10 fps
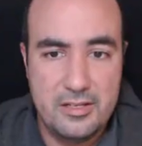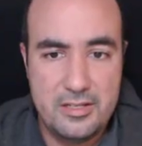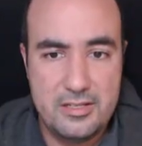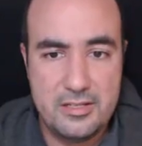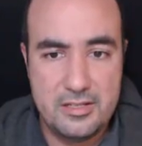
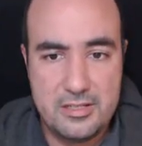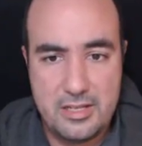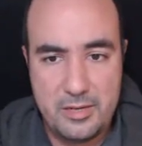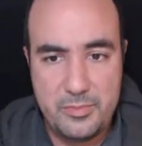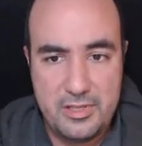This
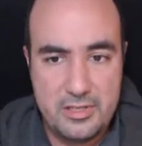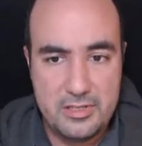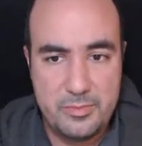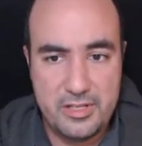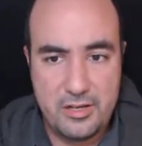statement
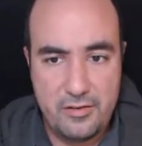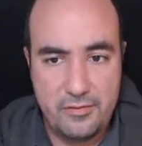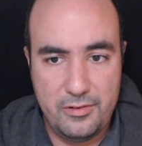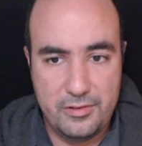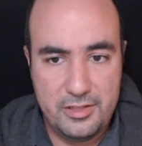is a bit
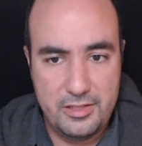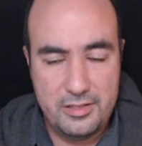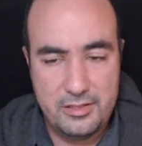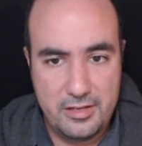convoluted,